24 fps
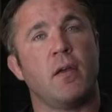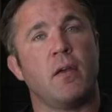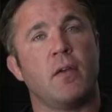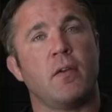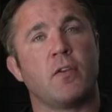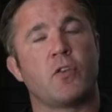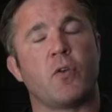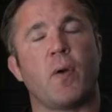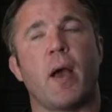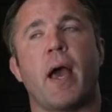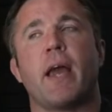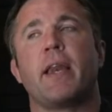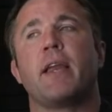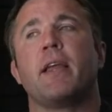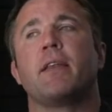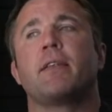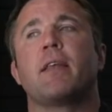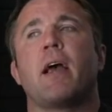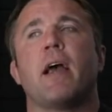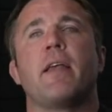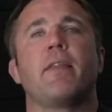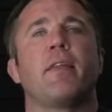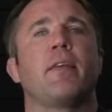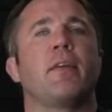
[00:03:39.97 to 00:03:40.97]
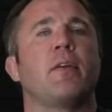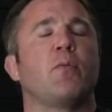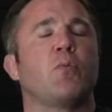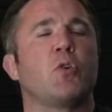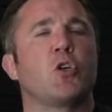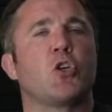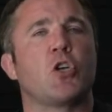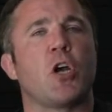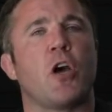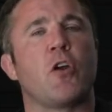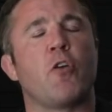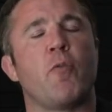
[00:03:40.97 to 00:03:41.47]
So how do you tie that in
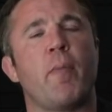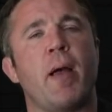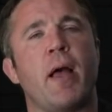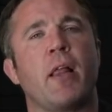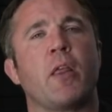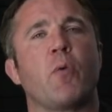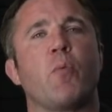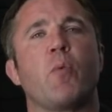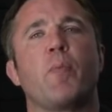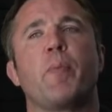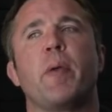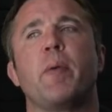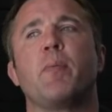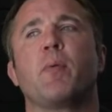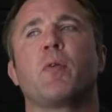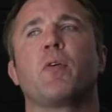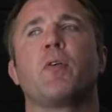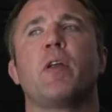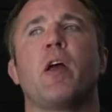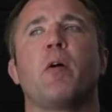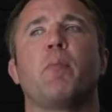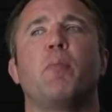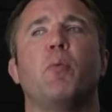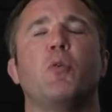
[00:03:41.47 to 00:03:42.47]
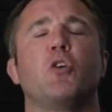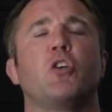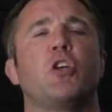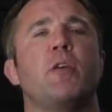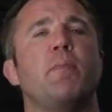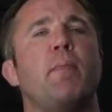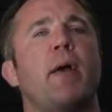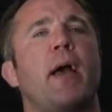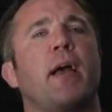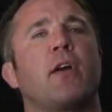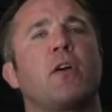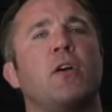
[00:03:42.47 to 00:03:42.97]
with Sean O'Malley? Well, people are now
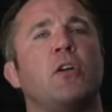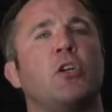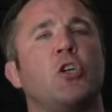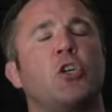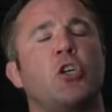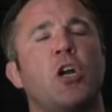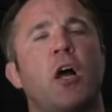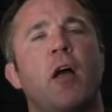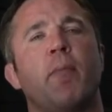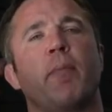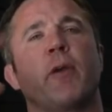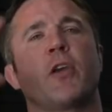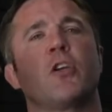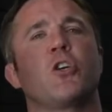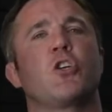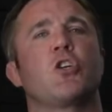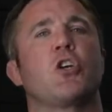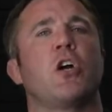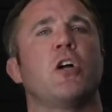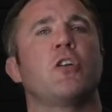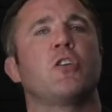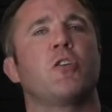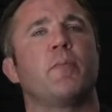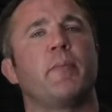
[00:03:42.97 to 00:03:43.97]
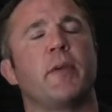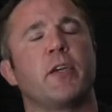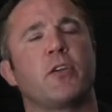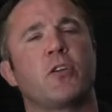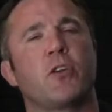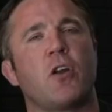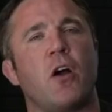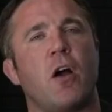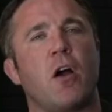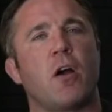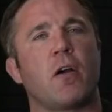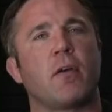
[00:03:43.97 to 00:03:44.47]
pushing back on Sean because Sean's a big
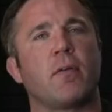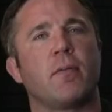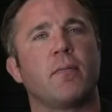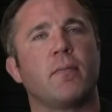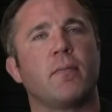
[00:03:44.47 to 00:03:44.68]
star.